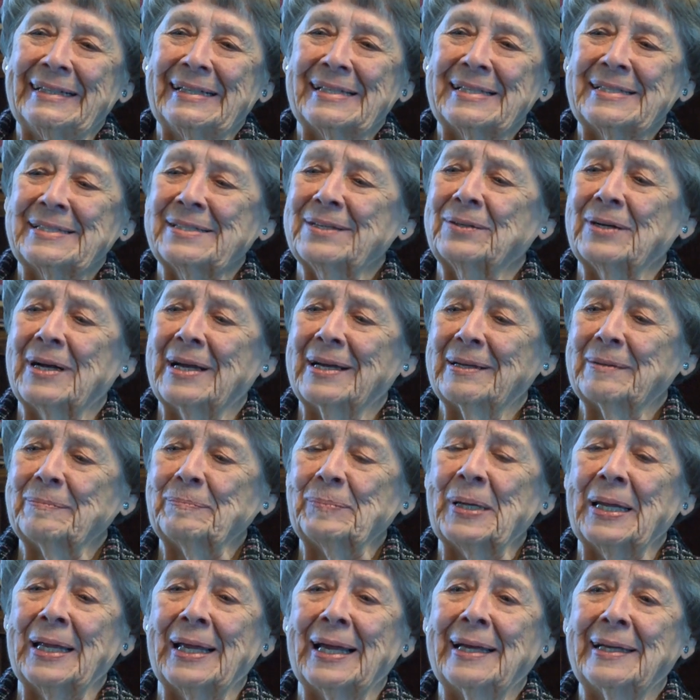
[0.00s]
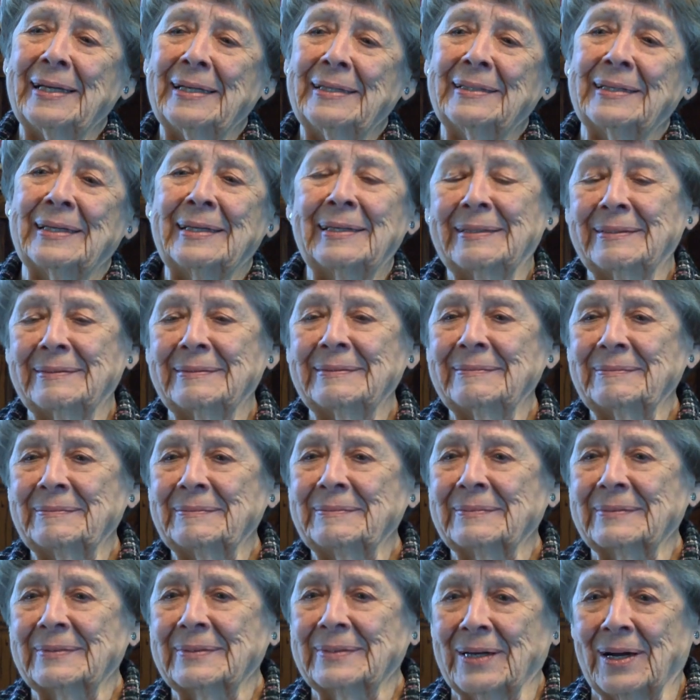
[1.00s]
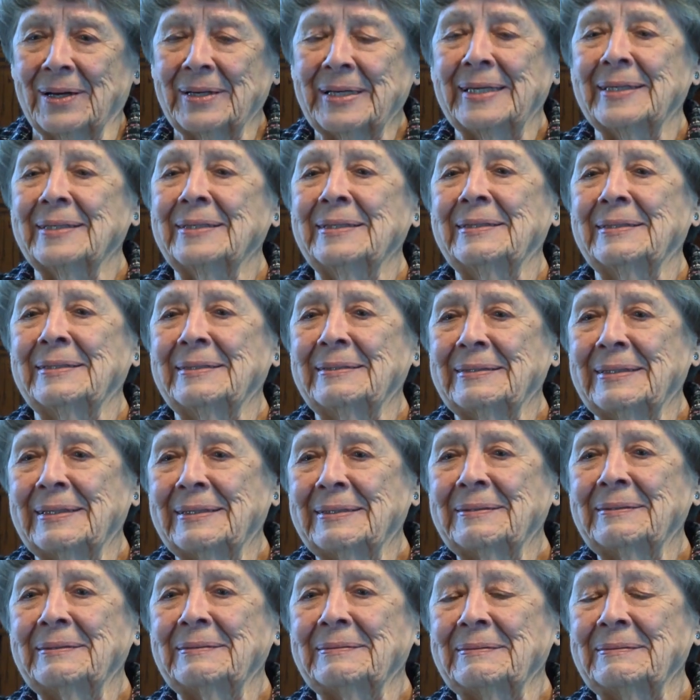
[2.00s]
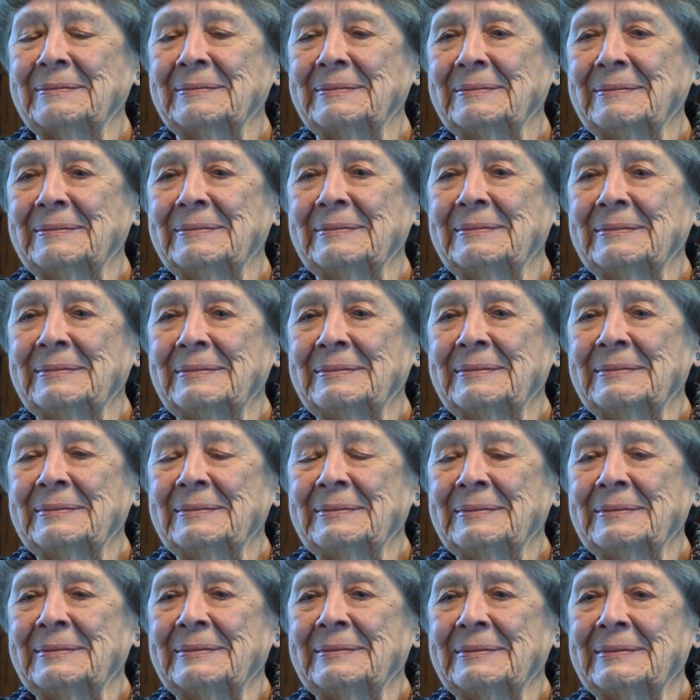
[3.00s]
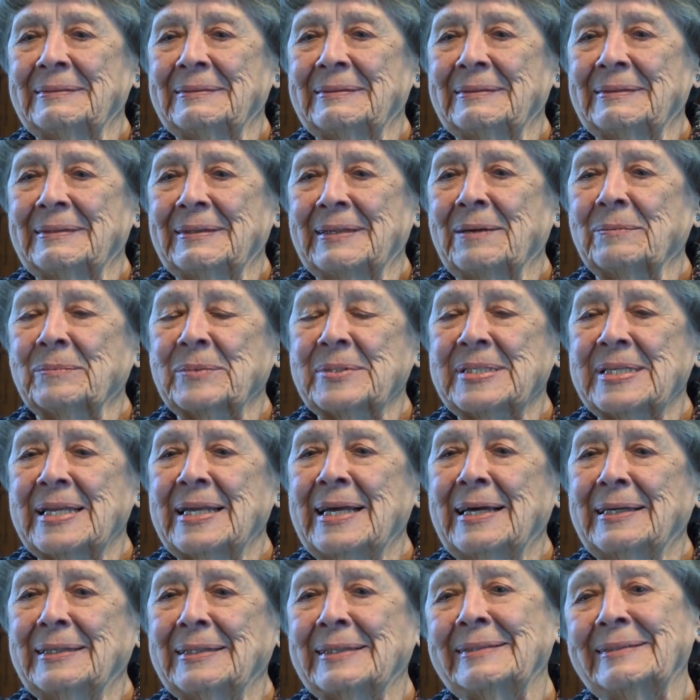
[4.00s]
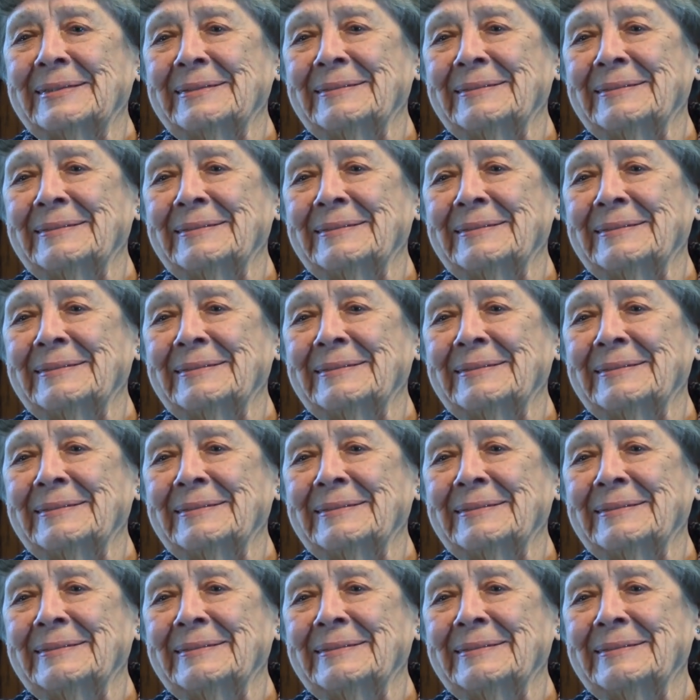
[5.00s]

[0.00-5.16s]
So I applied and got in, and uh, that was that